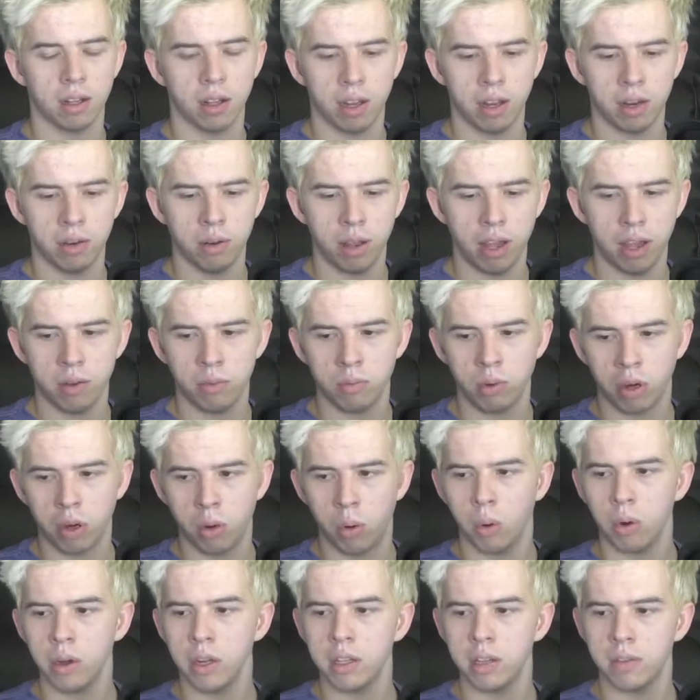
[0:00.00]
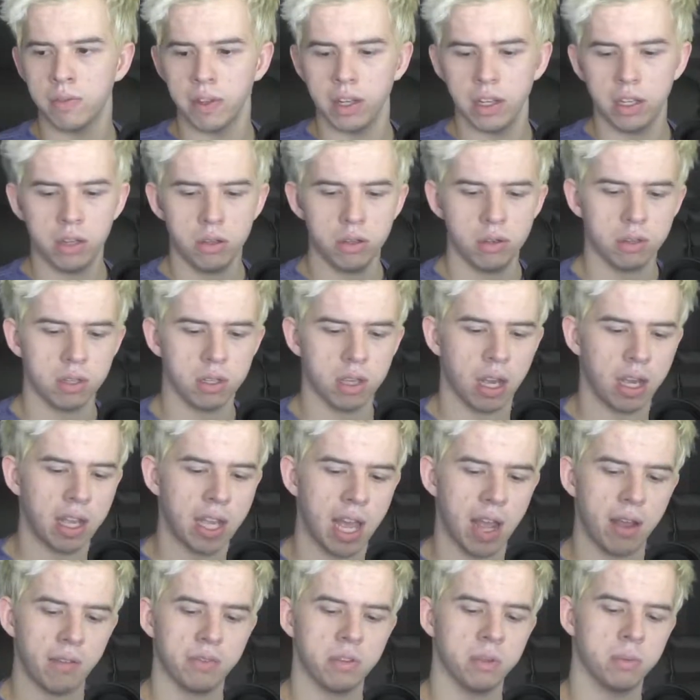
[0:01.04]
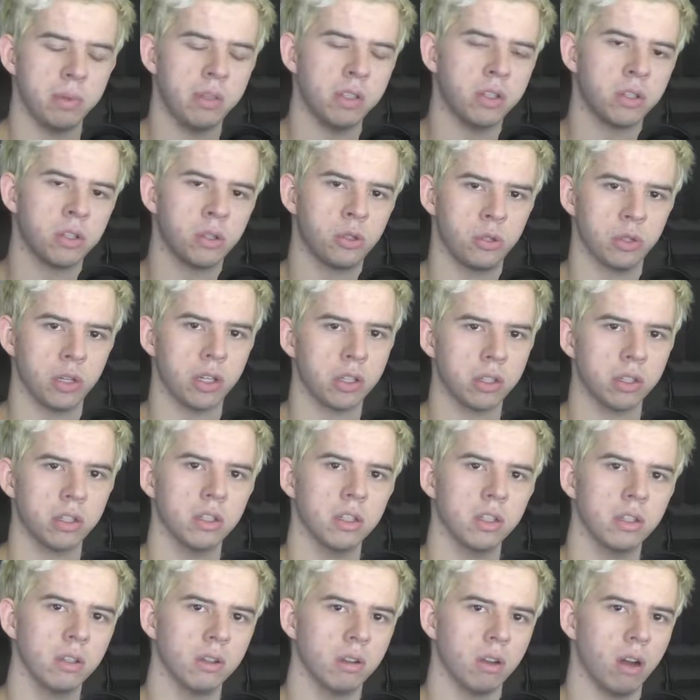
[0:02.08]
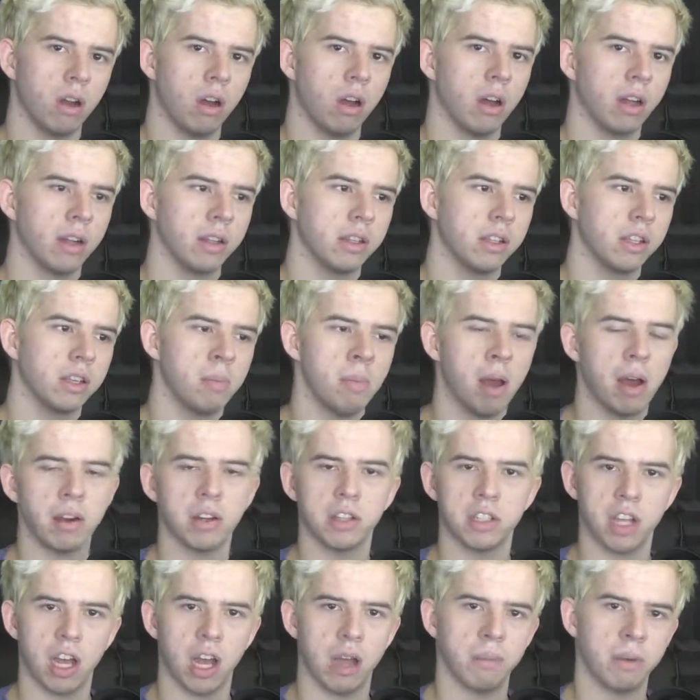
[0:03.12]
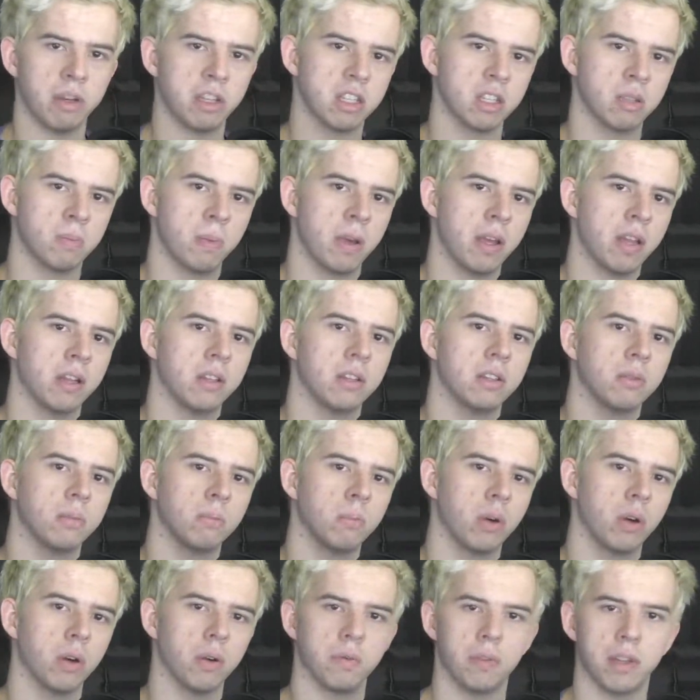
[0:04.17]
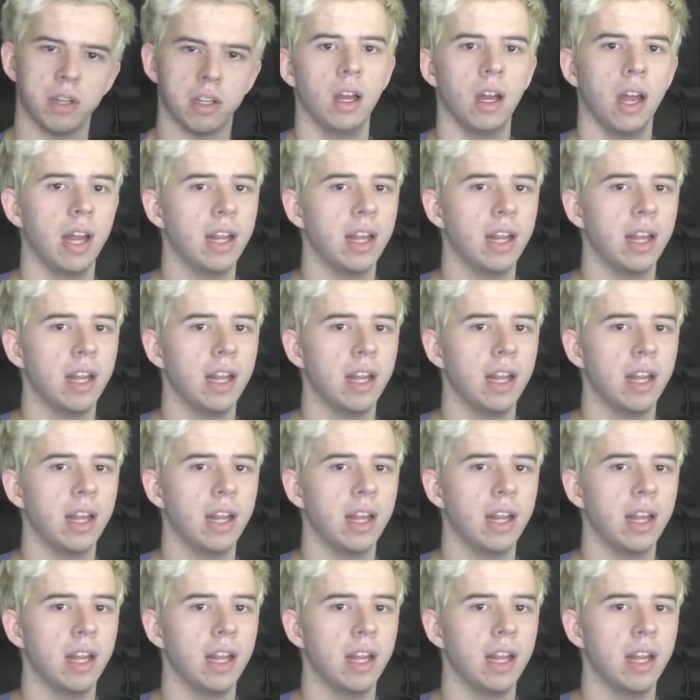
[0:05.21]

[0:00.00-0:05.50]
in recording the videos, I have to be stricter on the amount of time I spend per video.